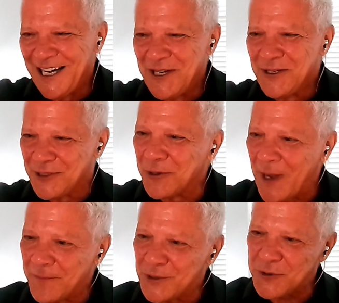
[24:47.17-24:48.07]

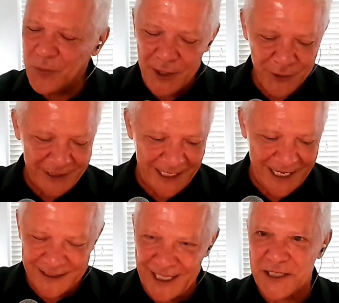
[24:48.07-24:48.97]
So I'm just wondering
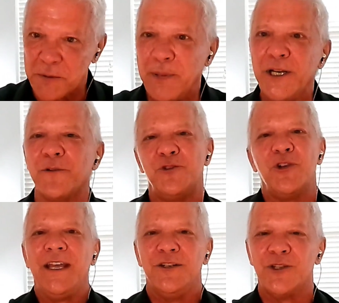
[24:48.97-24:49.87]
that speed of
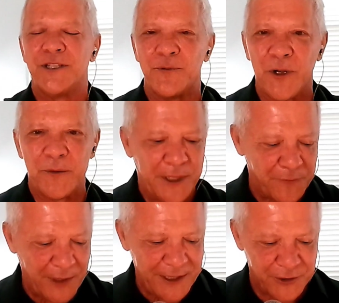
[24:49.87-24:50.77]
change. It's what my
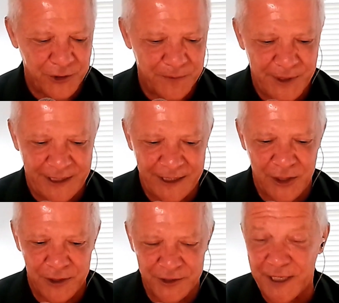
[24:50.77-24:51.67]
advisor Jim Dickey
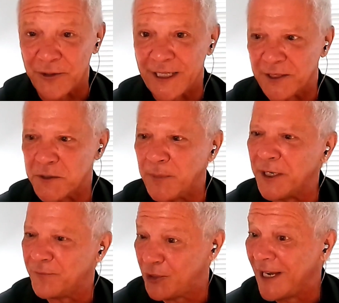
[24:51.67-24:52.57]
calls selling at the
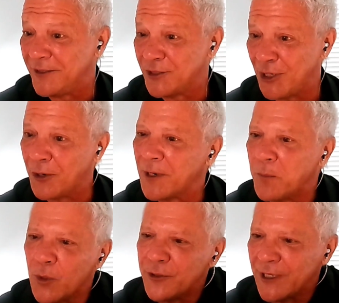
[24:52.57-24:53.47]
speed of change. And
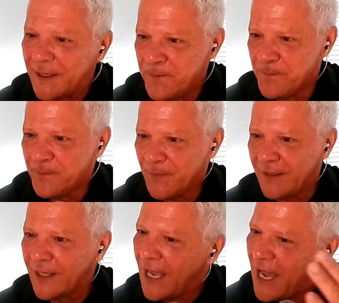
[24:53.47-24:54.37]
I'm wondering,
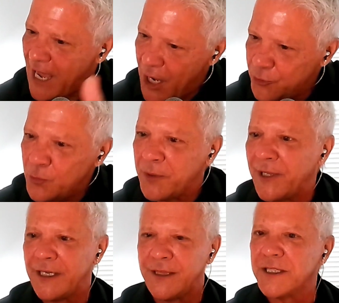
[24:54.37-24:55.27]
like, how you
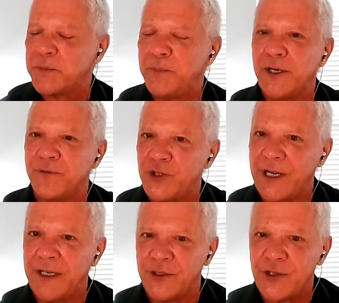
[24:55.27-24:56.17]
think this speed of
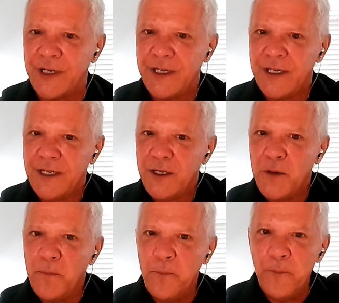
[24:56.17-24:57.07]
change
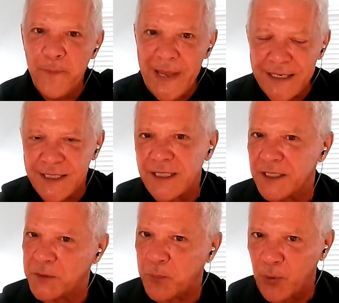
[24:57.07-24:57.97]
makes
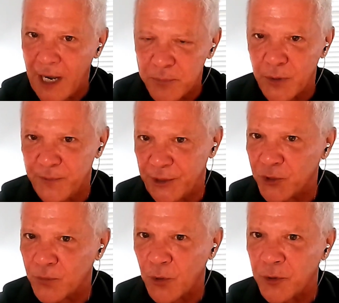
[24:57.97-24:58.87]
this problem that
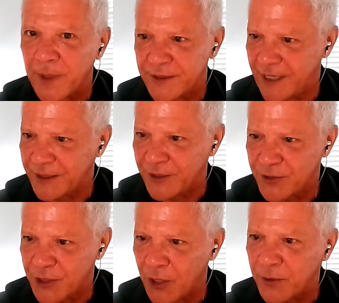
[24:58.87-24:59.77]
you wrote about 10
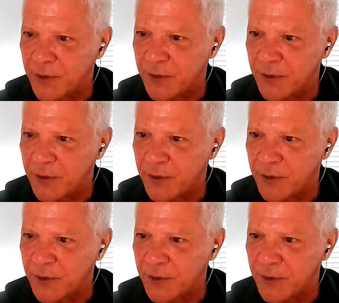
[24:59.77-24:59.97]
years ago even